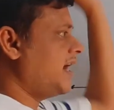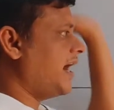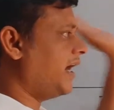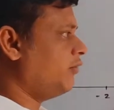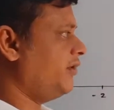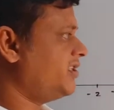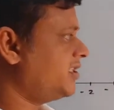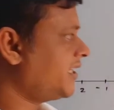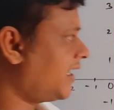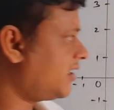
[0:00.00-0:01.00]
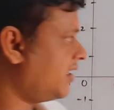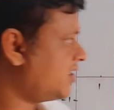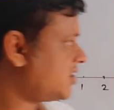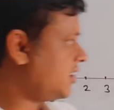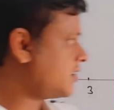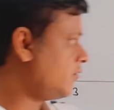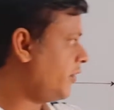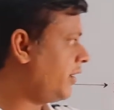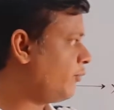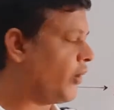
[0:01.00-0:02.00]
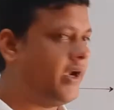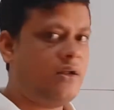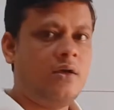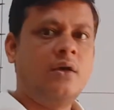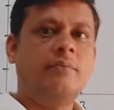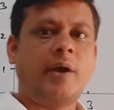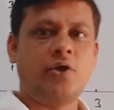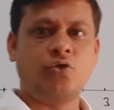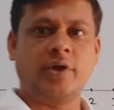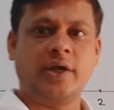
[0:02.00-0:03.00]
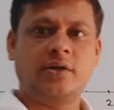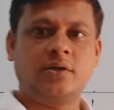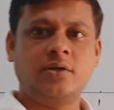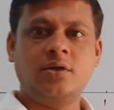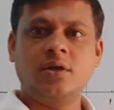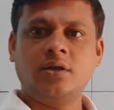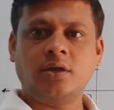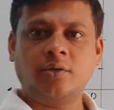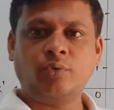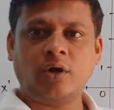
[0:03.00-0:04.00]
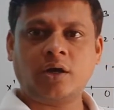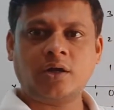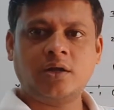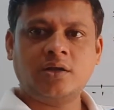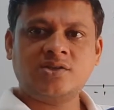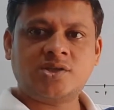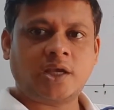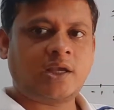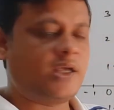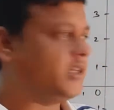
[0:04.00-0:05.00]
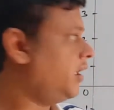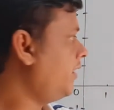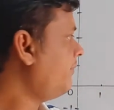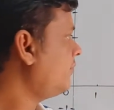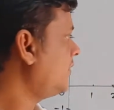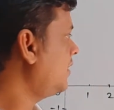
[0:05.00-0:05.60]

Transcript: and which is at a distance 1.5 unit. Now for checking the